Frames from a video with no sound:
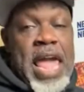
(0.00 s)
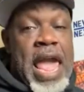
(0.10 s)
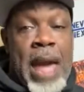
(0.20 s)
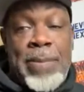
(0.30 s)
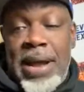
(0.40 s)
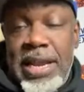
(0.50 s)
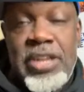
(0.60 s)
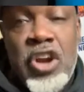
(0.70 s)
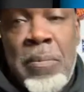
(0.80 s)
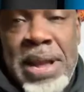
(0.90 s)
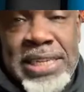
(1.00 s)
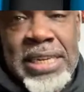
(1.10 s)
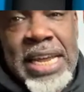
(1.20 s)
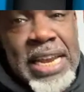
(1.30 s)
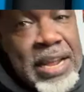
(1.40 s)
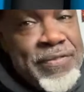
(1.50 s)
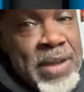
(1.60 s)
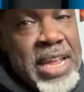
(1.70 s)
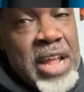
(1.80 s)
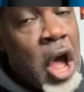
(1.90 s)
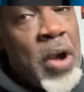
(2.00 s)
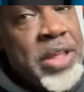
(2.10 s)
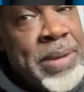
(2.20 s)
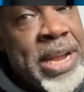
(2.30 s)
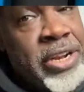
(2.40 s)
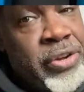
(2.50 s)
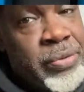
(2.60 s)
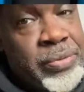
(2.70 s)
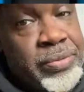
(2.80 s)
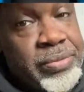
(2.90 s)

And how about this? Joe Mixon need all his money too.